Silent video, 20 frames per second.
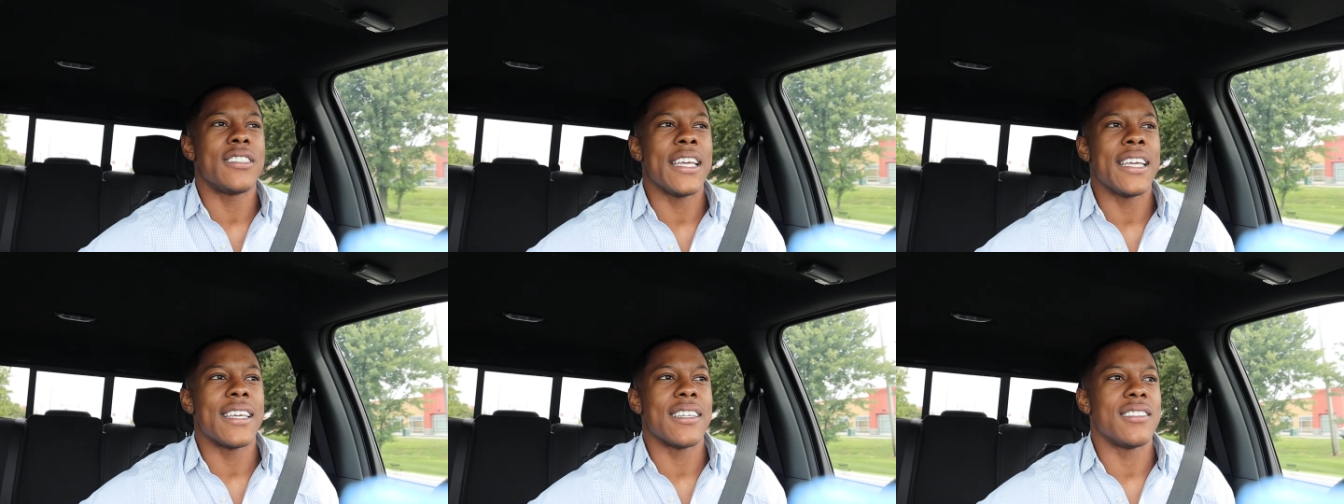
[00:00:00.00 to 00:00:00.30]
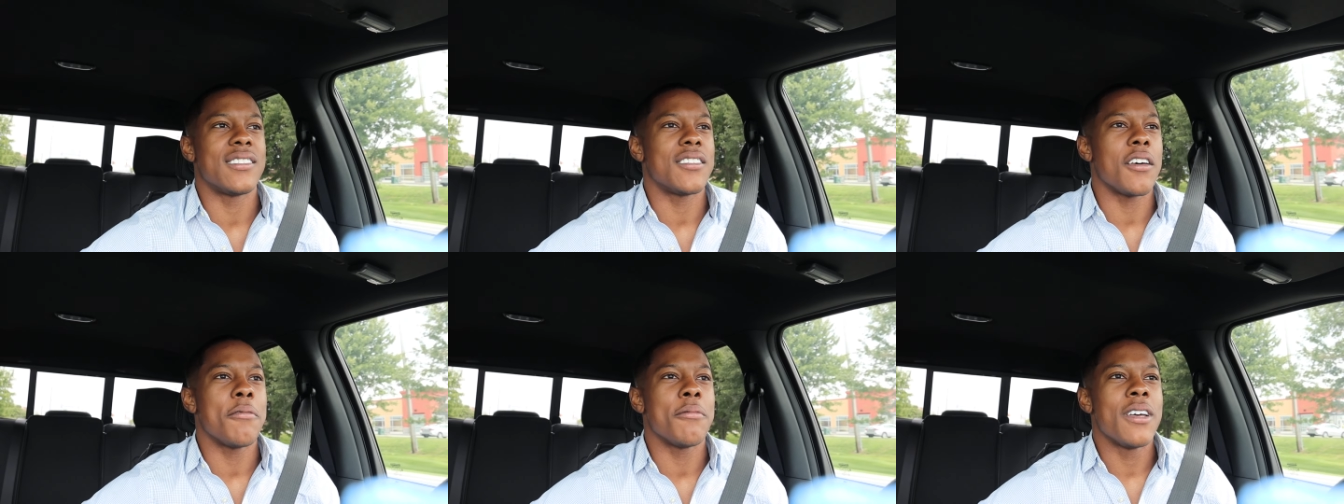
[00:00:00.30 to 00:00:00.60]

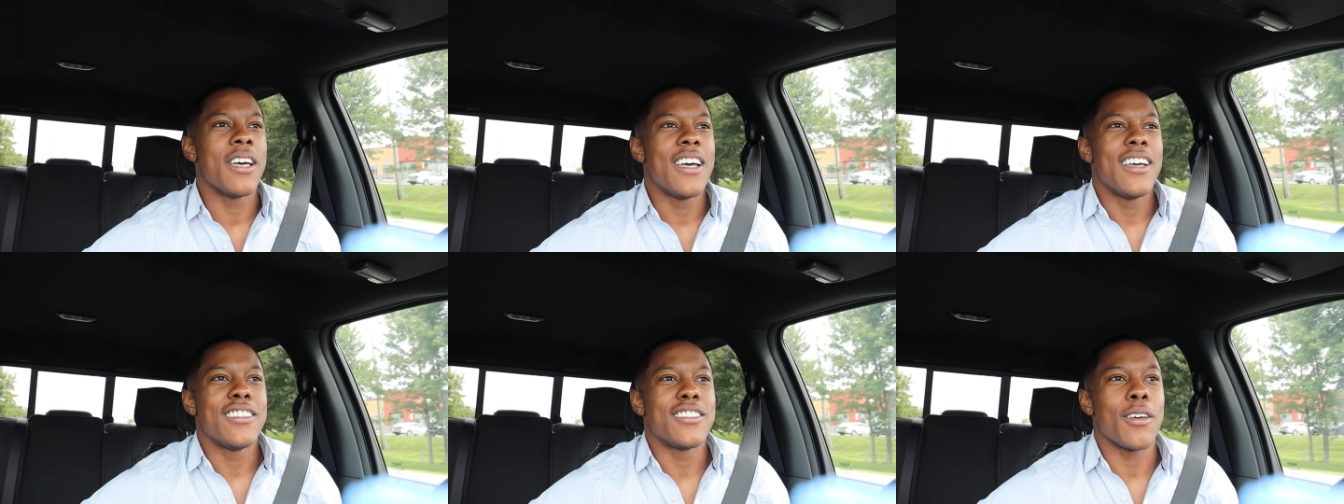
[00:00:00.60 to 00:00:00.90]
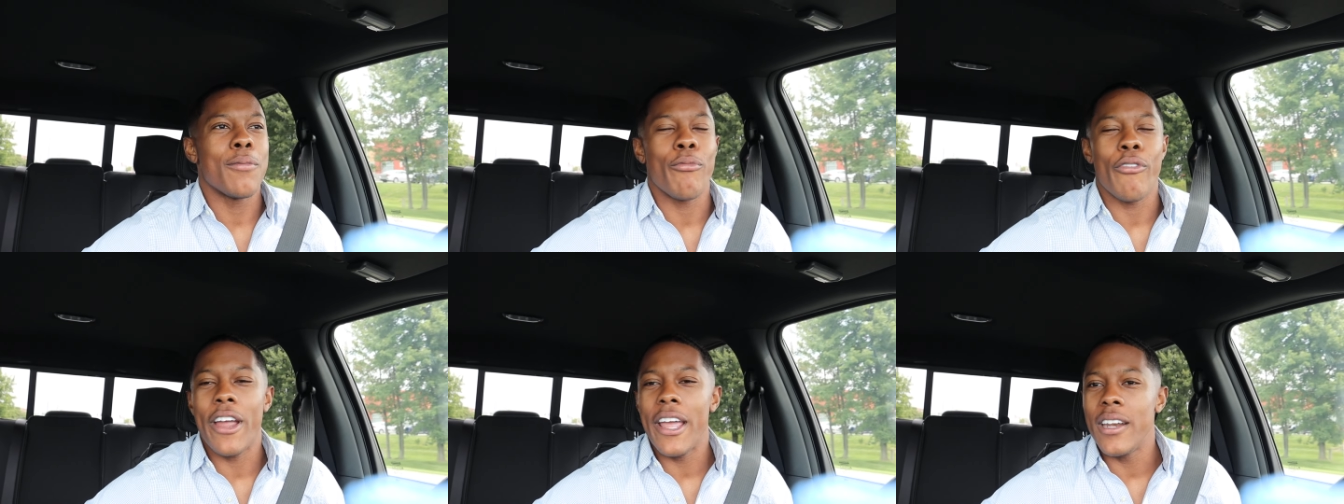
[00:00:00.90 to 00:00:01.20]
thinking some
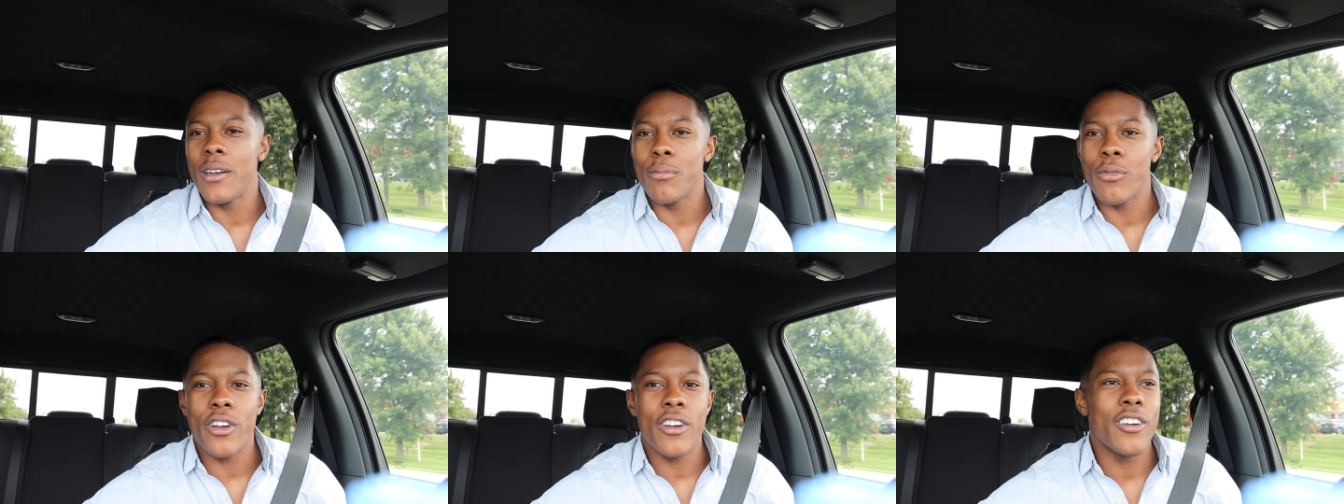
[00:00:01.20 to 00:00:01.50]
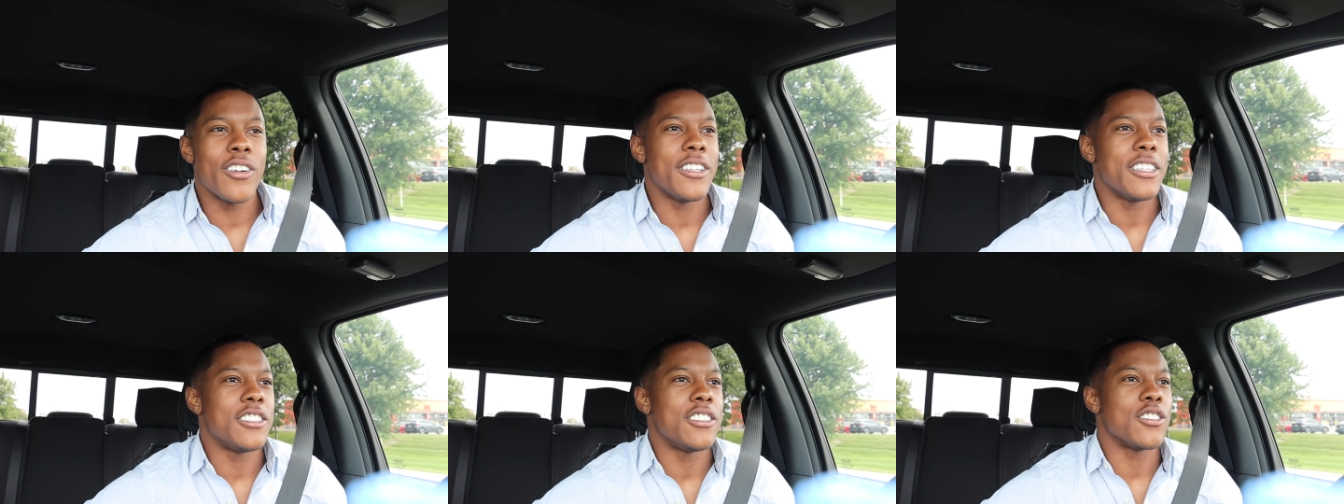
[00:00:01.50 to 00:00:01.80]
some random
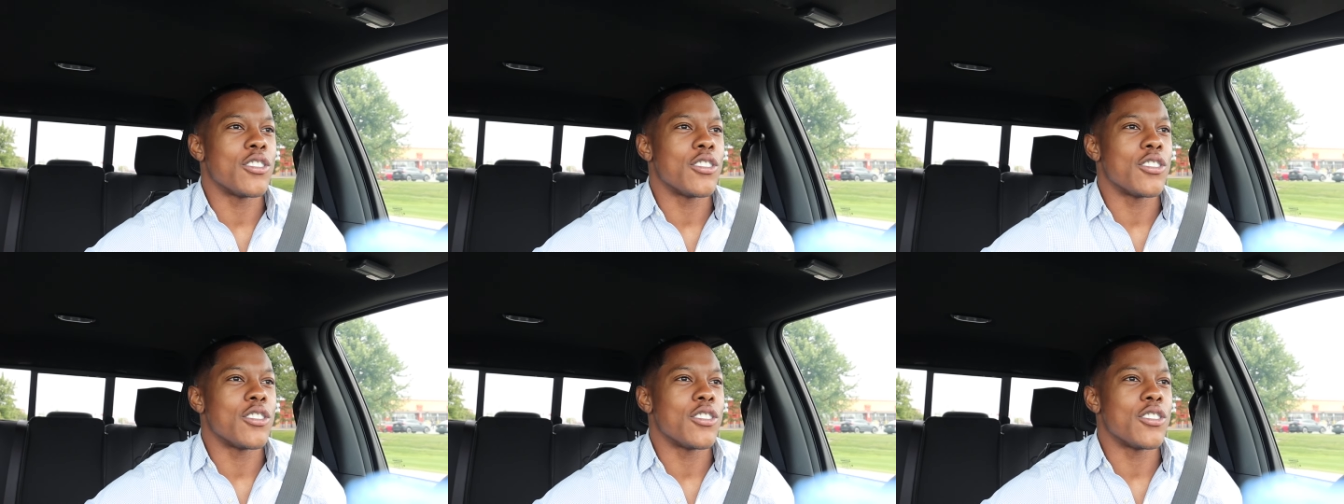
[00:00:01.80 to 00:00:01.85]
girl that's